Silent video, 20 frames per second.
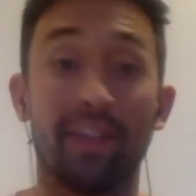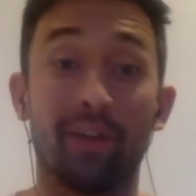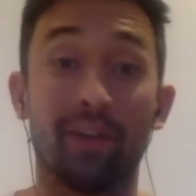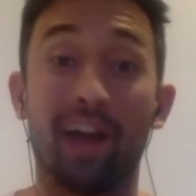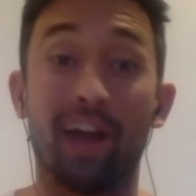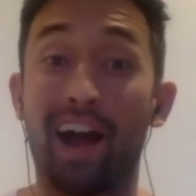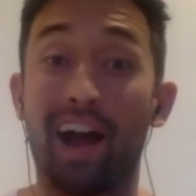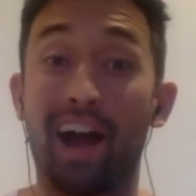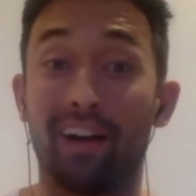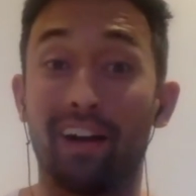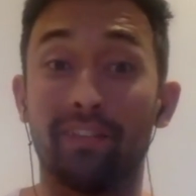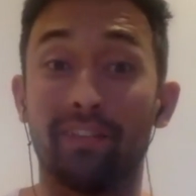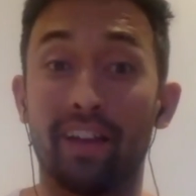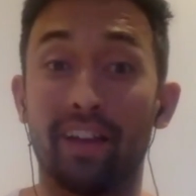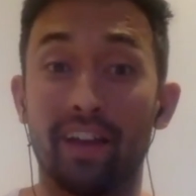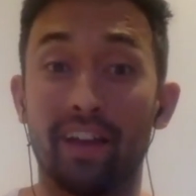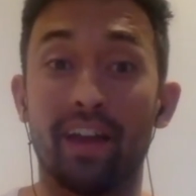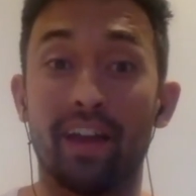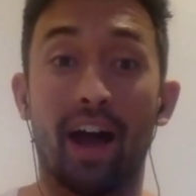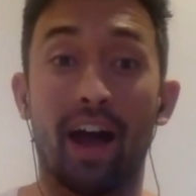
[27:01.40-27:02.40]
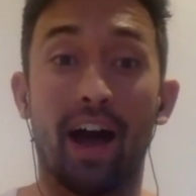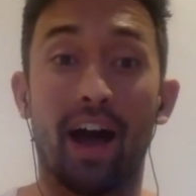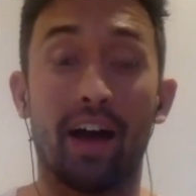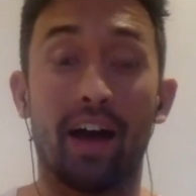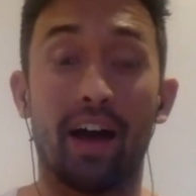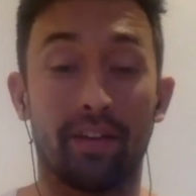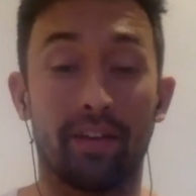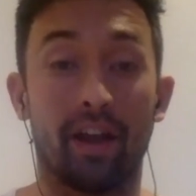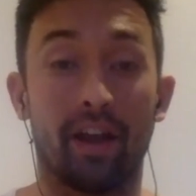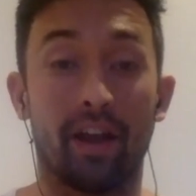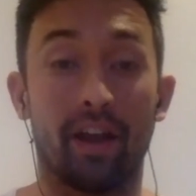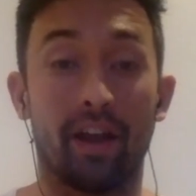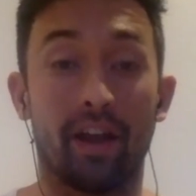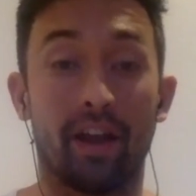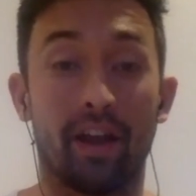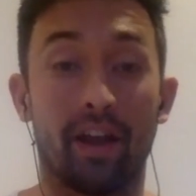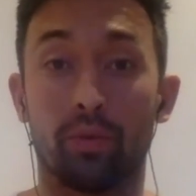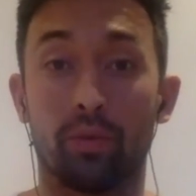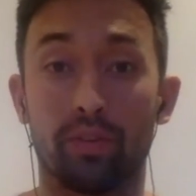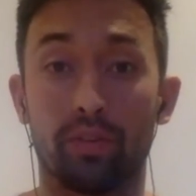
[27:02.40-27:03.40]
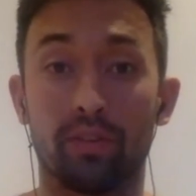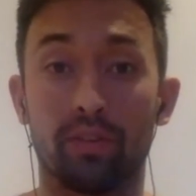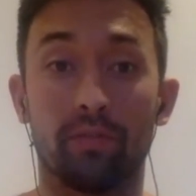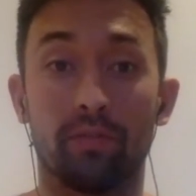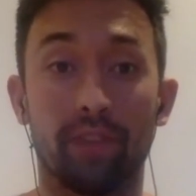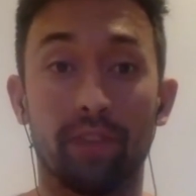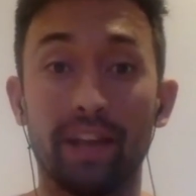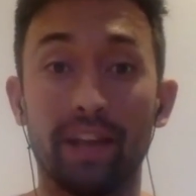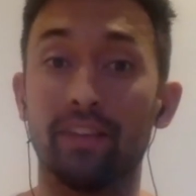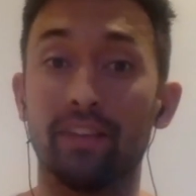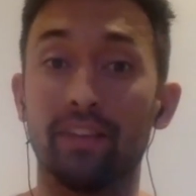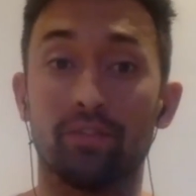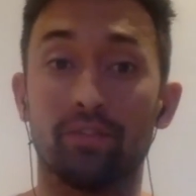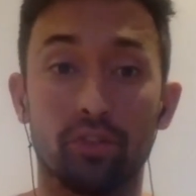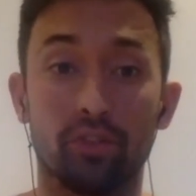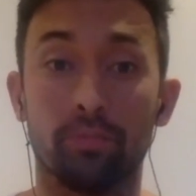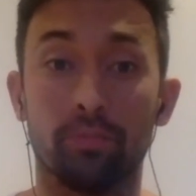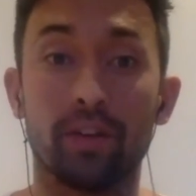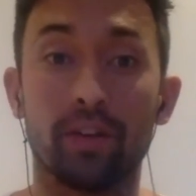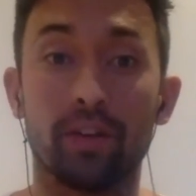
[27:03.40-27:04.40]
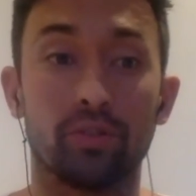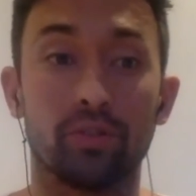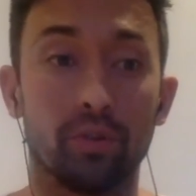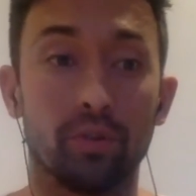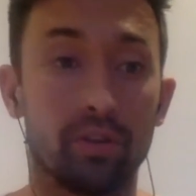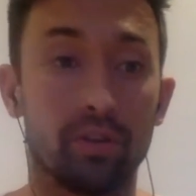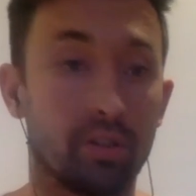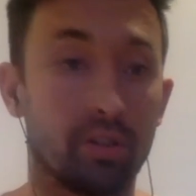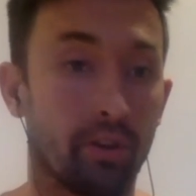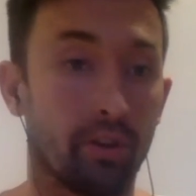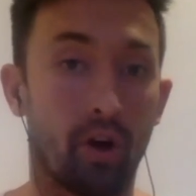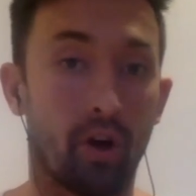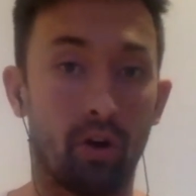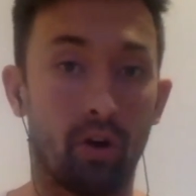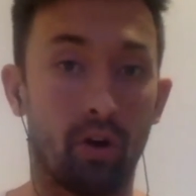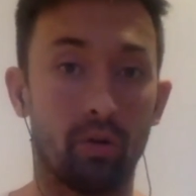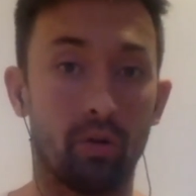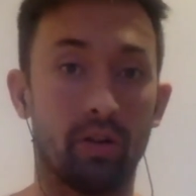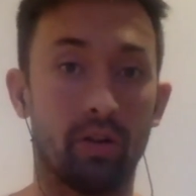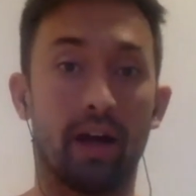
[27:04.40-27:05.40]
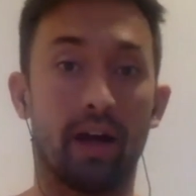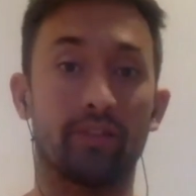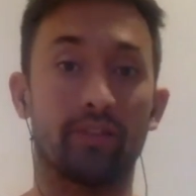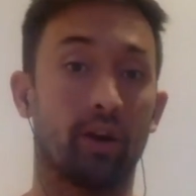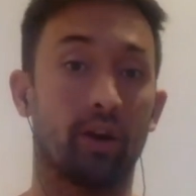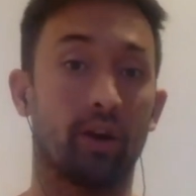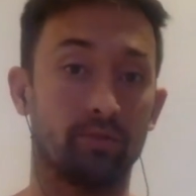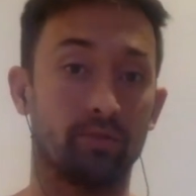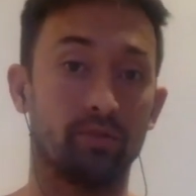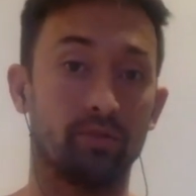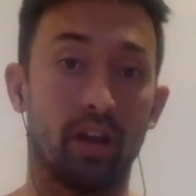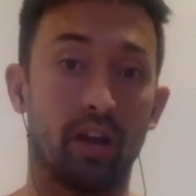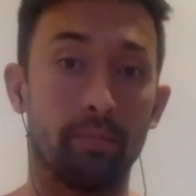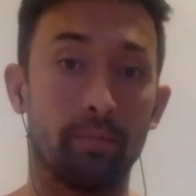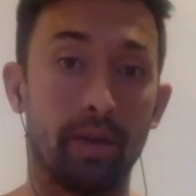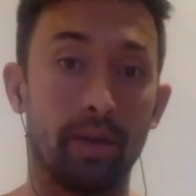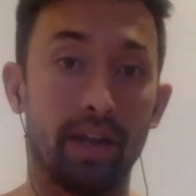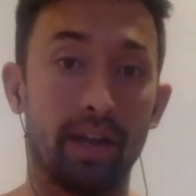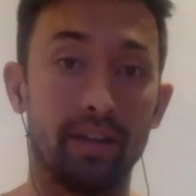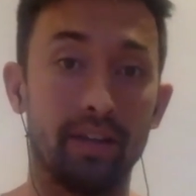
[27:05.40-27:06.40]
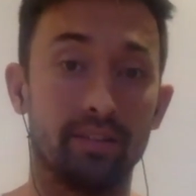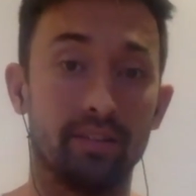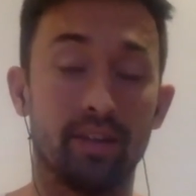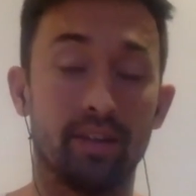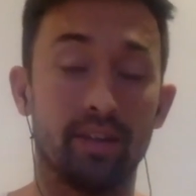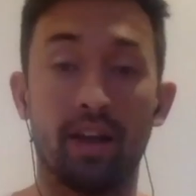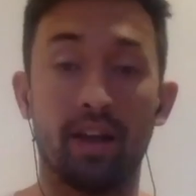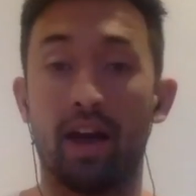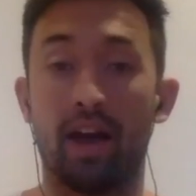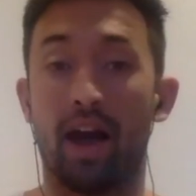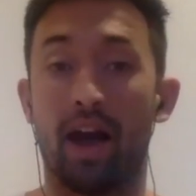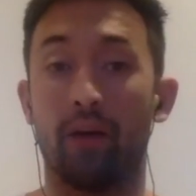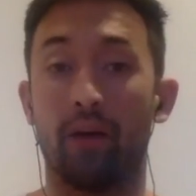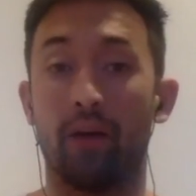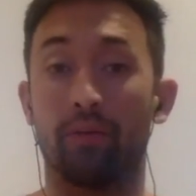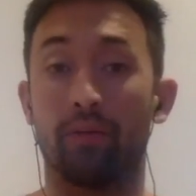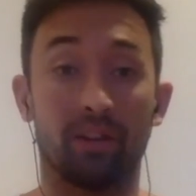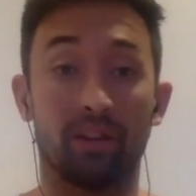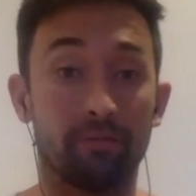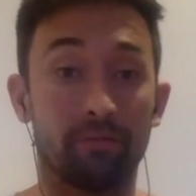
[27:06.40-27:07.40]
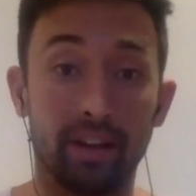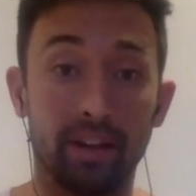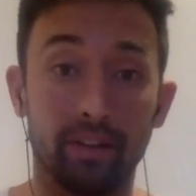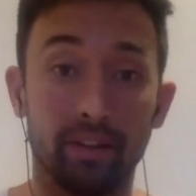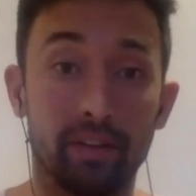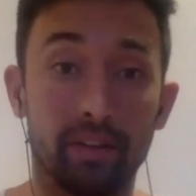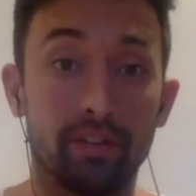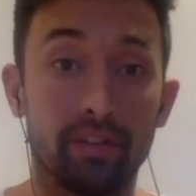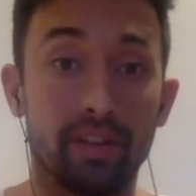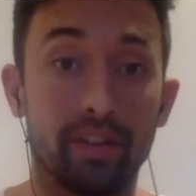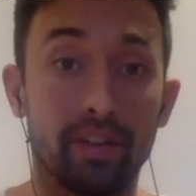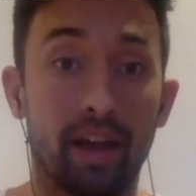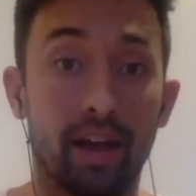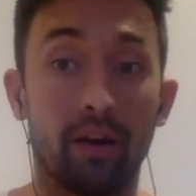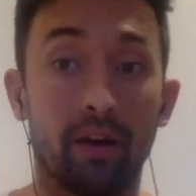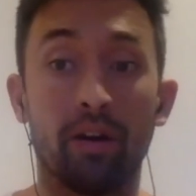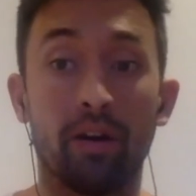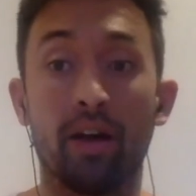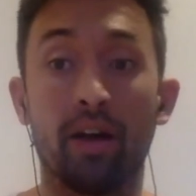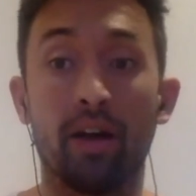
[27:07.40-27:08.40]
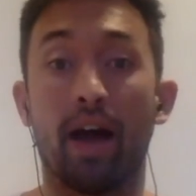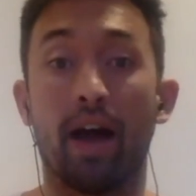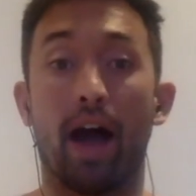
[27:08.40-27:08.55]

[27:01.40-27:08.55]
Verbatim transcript: there are uh, health consequences of eating too much sugar. You know, the whole uh, type two diabetes, uh, we're getting fatty liver now.